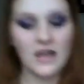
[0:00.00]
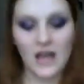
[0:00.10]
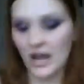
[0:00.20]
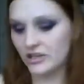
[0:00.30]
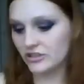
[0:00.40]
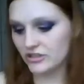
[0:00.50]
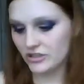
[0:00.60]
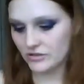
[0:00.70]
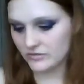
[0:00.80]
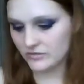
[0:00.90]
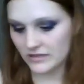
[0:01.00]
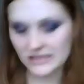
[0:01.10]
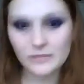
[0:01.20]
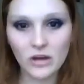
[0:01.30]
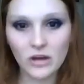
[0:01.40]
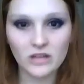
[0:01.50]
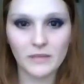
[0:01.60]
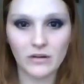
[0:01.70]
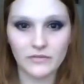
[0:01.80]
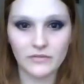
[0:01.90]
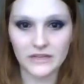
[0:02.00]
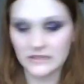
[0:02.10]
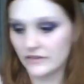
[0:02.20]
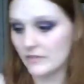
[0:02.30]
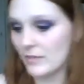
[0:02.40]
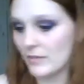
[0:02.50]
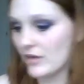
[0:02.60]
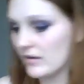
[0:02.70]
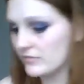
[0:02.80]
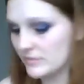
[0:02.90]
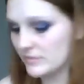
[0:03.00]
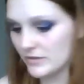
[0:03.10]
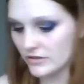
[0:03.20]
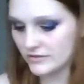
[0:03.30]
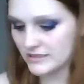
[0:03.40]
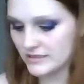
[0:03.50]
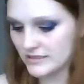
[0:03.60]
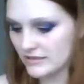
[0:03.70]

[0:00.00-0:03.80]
I just use a small amount of it to fill in my brows because